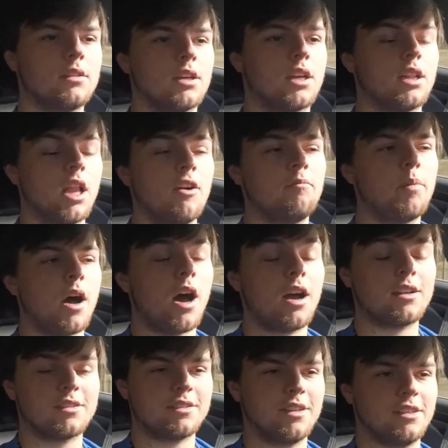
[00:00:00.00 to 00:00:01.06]
glove
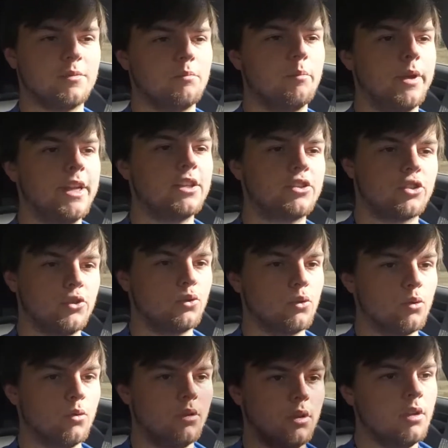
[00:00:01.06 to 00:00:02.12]
box is
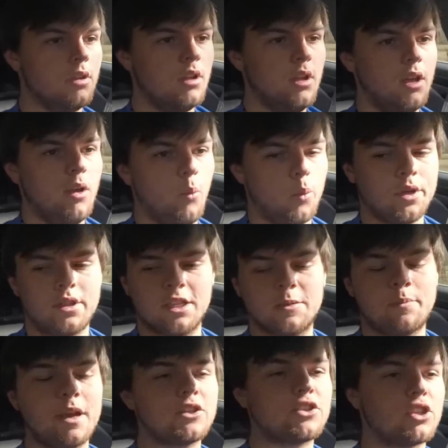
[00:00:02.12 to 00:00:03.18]
minuscule,
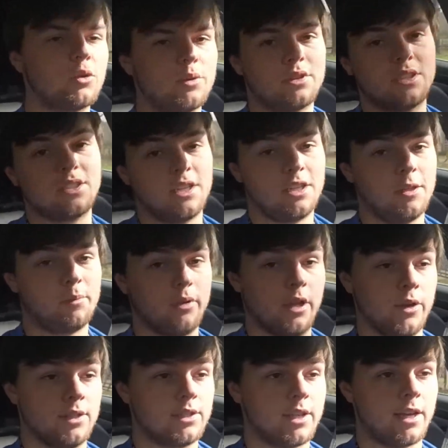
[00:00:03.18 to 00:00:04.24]
especially with the CD player
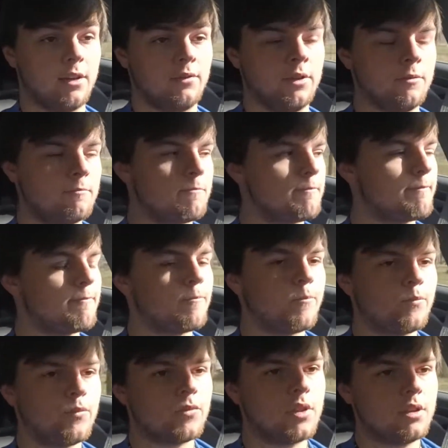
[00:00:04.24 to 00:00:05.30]
inside of it.
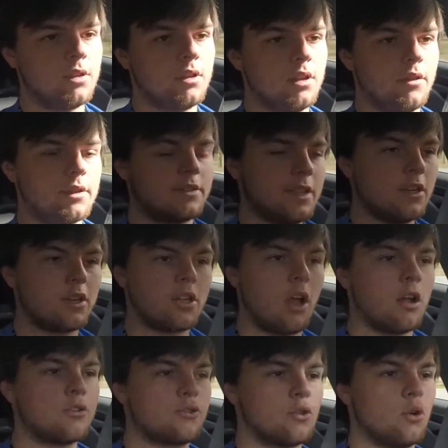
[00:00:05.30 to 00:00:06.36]
The center
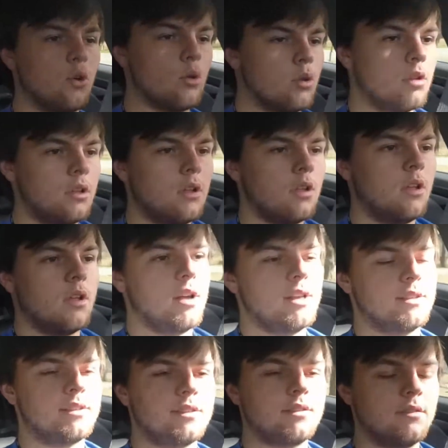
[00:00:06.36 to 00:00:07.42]
console
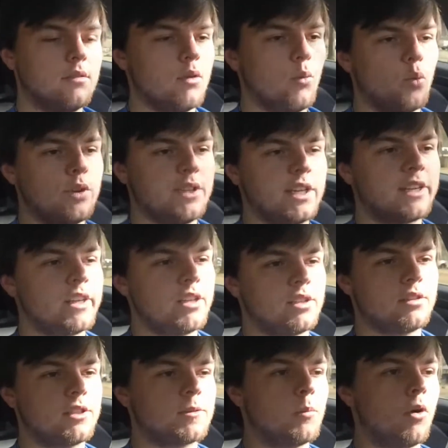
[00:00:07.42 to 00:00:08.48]
is
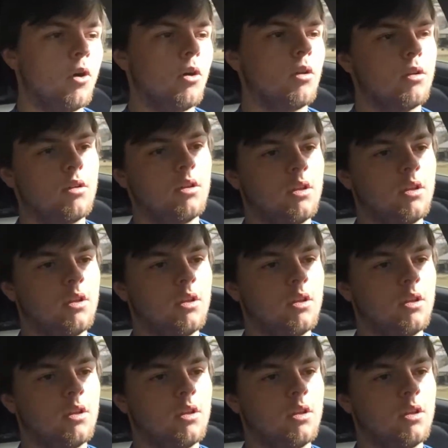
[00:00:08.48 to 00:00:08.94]
ridiculously small,